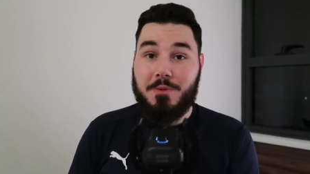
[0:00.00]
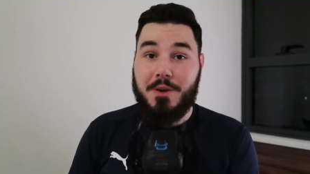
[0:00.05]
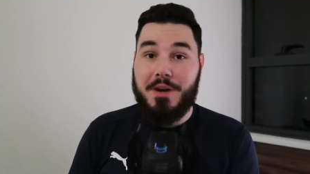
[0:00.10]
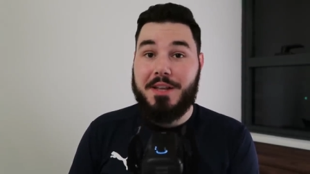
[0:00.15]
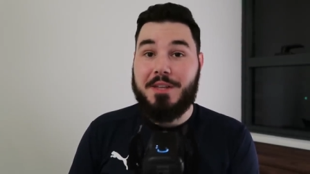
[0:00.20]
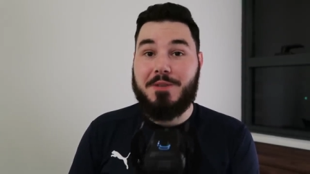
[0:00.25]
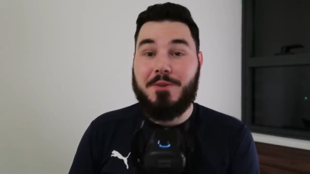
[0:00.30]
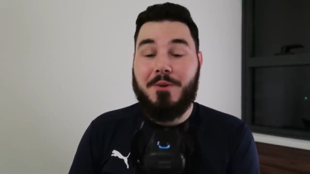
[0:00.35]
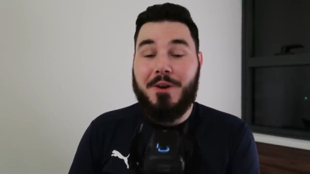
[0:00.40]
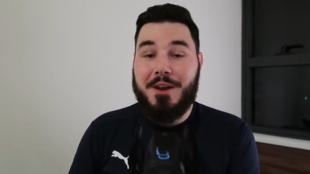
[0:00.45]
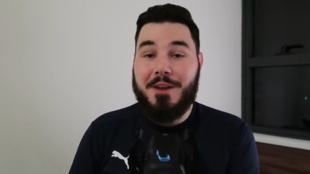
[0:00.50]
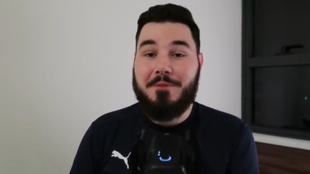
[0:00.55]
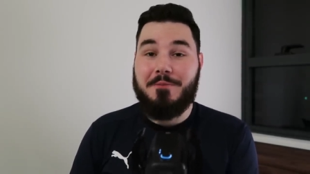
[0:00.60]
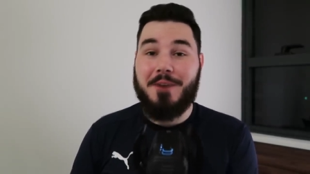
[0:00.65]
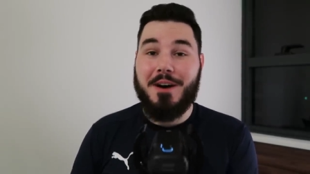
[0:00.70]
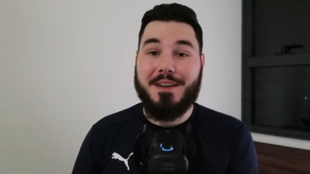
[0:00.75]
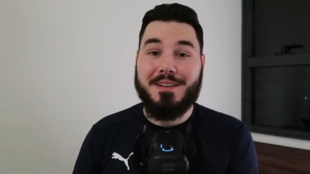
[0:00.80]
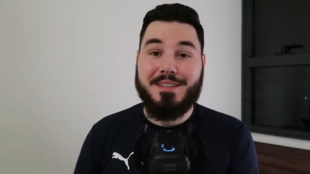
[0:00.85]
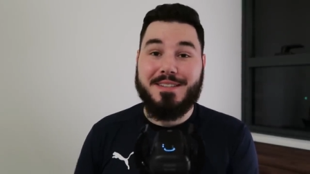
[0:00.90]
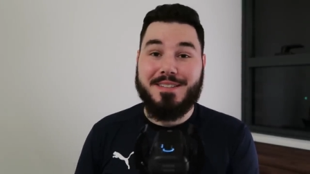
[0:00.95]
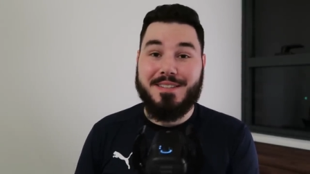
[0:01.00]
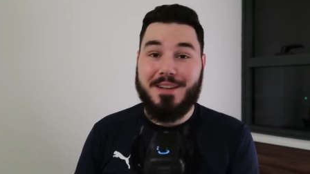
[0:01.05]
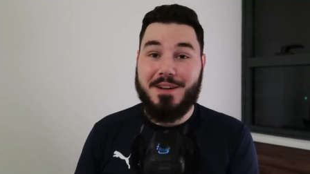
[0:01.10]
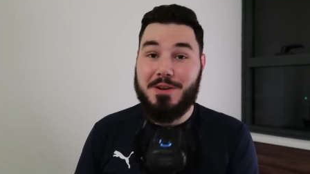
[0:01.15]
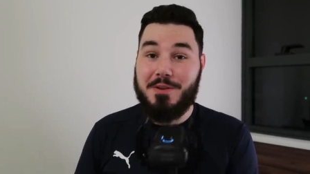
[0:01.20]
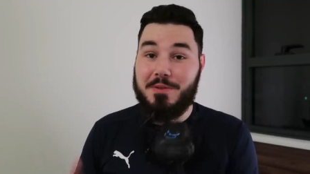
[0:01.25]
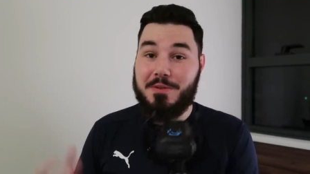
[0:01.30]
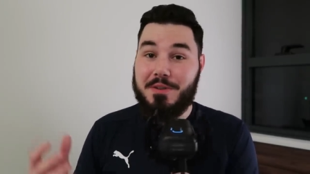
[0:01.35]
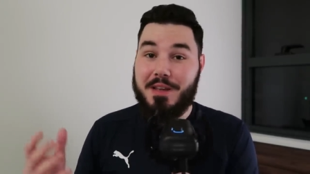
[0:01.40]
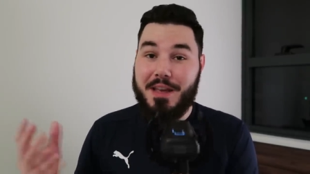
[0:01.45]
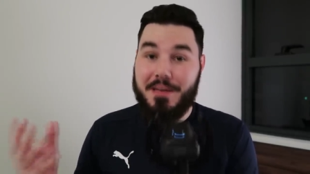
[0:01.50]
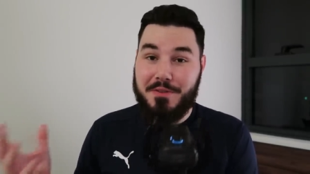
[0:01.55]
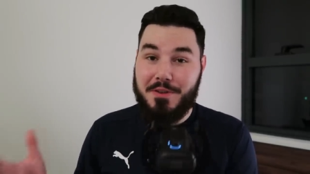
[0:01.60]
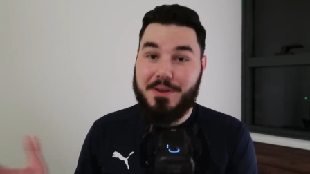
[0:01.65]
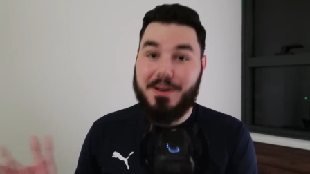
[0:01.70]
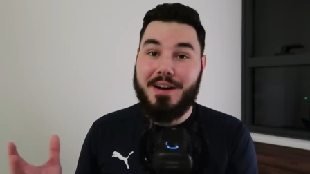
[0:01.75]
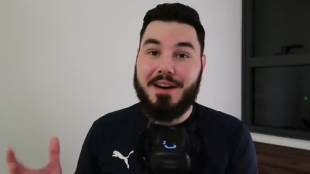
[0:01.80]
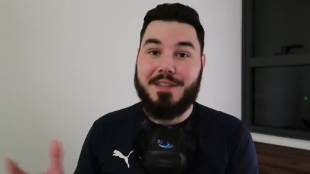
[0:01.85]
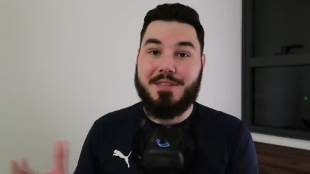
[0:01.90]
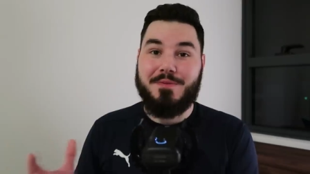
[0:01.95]
2021. So if you
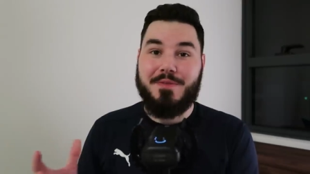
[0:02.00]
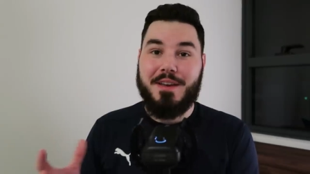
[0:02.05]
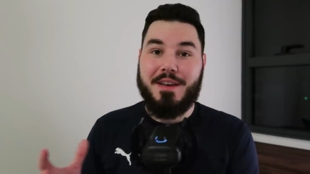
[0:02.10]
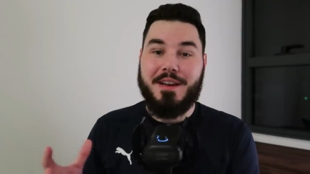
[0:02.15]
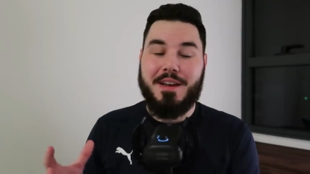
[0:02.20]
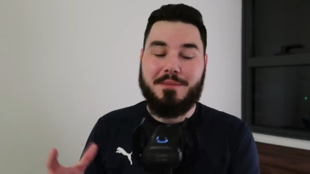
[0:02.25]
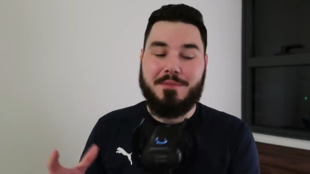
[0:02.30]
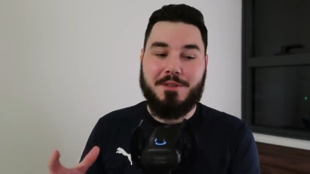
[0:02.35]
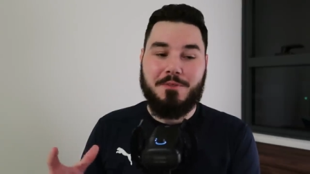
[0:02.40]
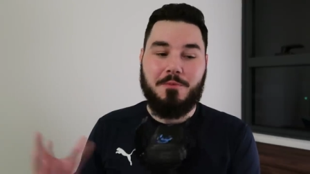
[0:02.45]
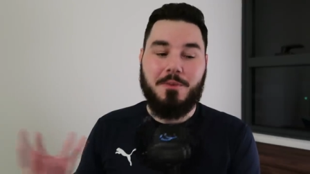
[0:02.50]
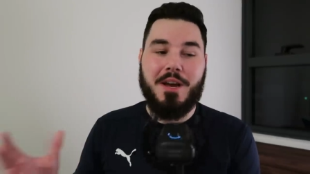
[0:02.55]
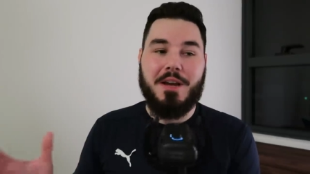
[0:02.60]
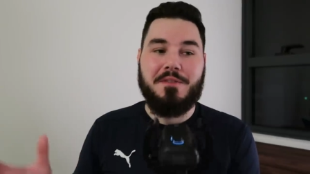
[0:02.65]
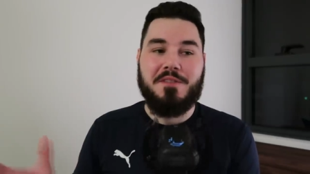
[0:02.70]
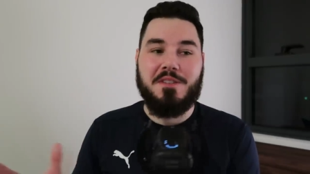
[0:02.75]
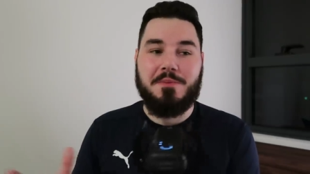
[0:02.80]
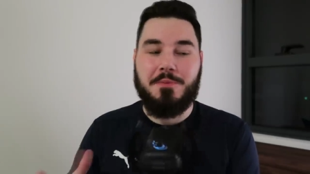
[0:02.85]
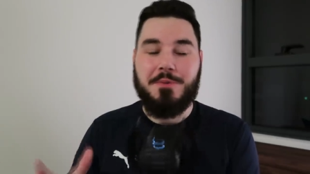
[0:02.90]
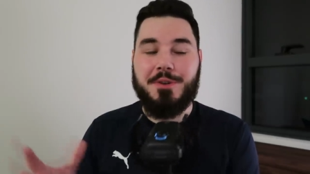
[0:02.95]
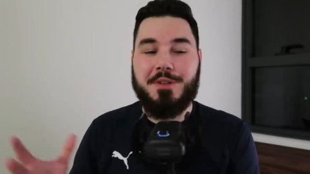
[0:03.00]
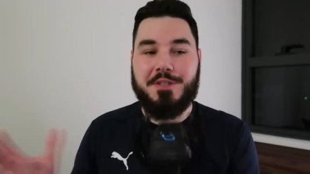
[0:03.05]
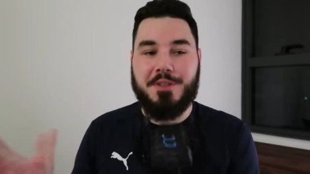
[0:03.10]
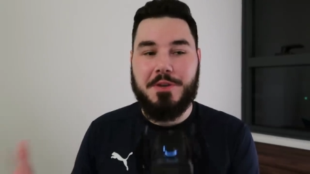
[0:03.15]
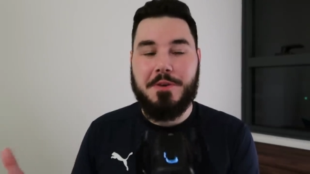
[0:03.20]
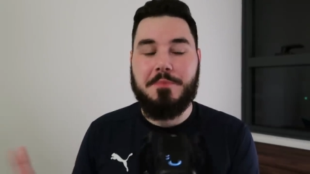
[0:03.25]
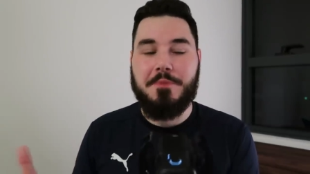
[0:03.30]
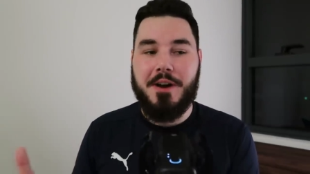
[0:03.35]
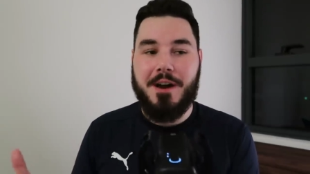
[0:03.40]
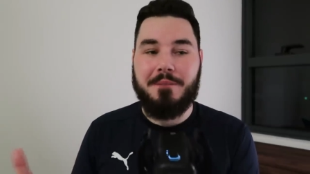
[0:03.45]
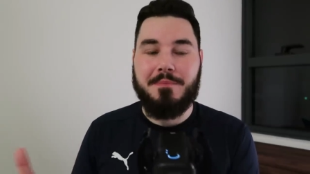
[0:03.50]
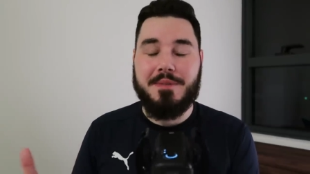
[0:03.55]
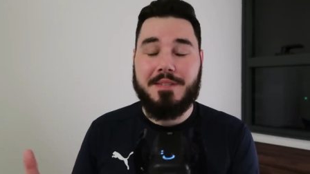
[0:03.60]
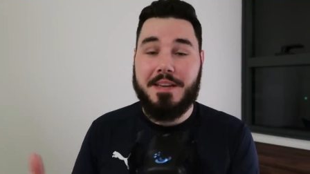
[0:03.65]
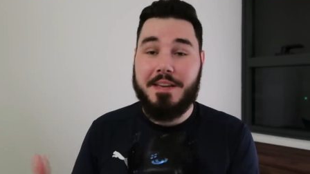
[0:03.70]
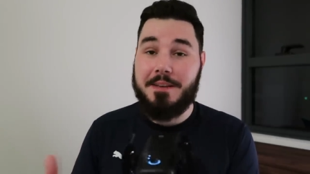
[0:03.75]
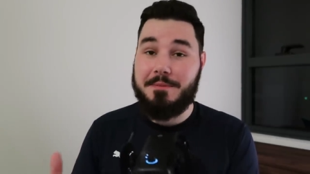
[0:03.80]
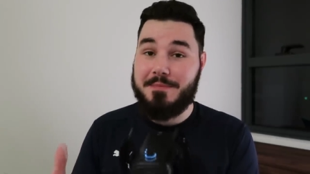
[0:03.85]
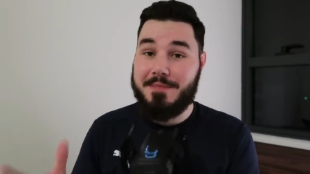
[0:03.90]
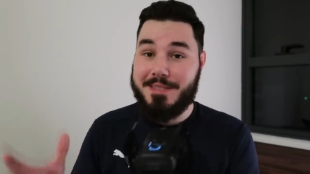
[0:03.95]
guys think I'm just weird for supporting two Prem
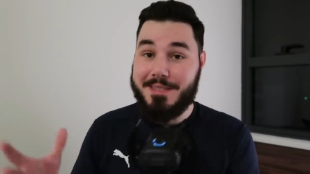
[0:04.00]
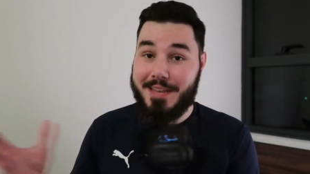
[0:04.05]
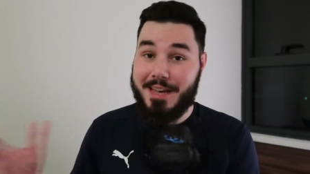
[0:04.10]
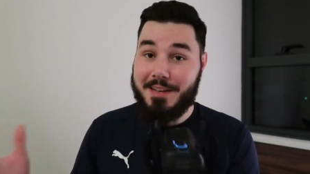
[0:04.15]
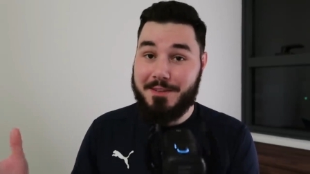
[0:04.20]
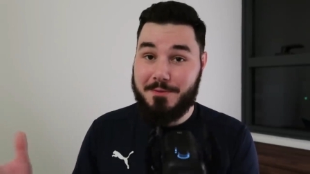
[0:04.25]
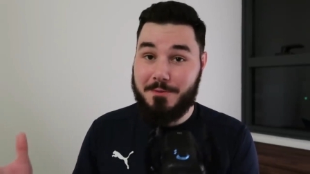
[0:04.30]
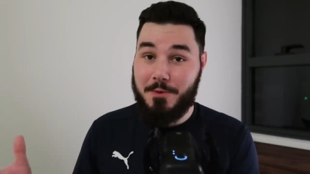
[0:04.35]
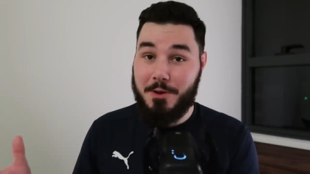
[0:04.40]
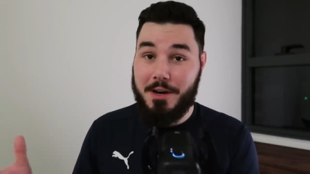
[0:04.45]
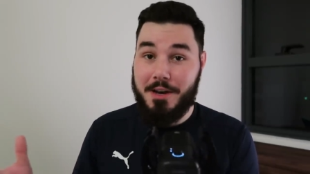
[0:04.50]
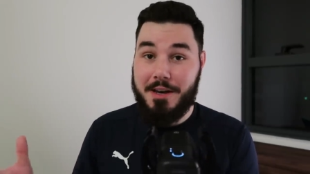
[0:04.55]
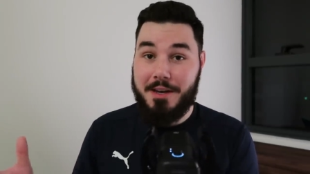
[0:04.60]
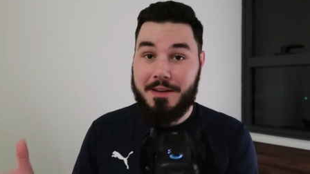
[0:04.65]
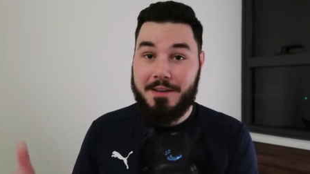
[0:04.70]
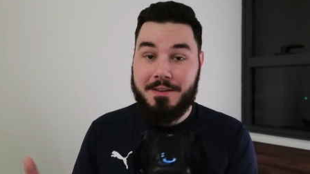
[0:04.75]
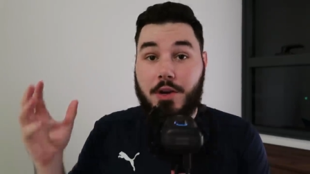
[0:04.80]
teams, that's why.